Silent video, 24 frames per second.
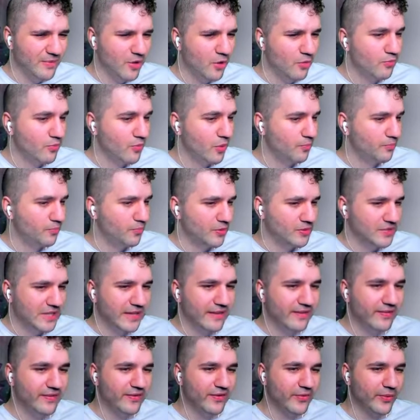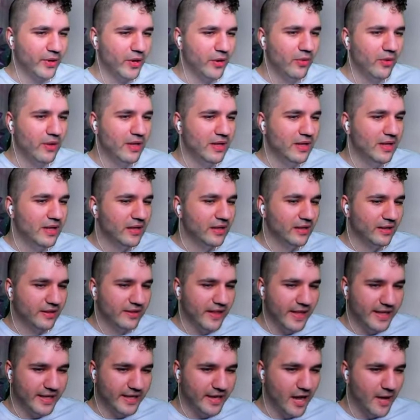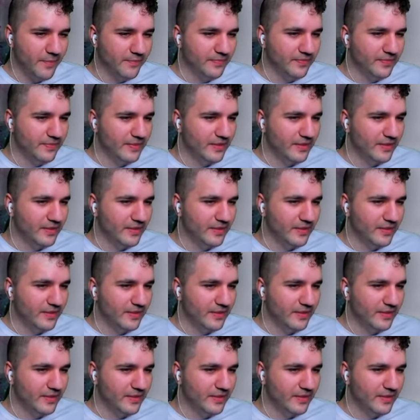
Oh, oh, what was that? There we go. Clank it up.